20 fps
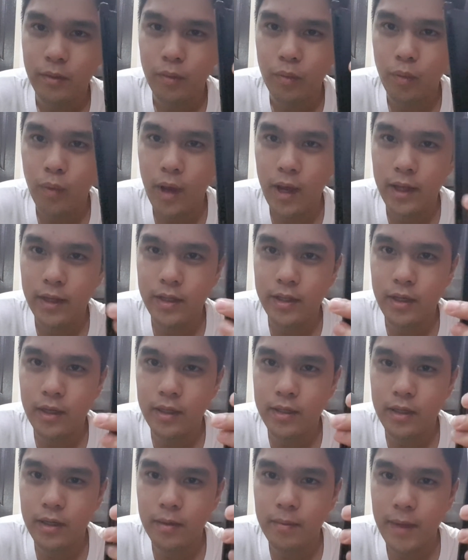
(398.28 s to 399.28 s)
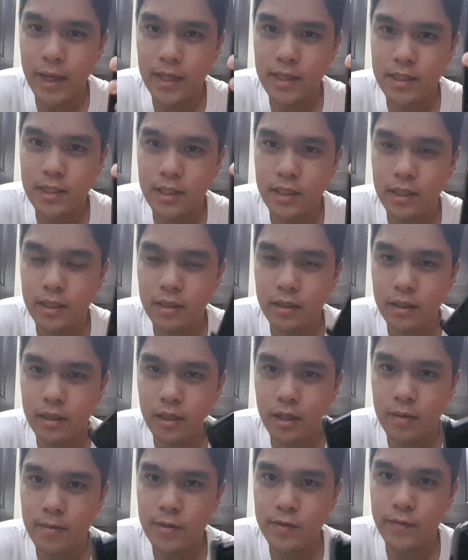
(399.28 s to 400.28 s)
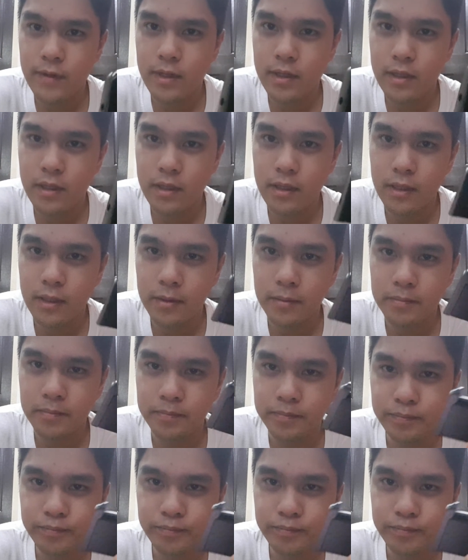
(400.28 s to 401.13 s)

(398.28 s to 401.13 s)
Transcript: while the other magazine comes with a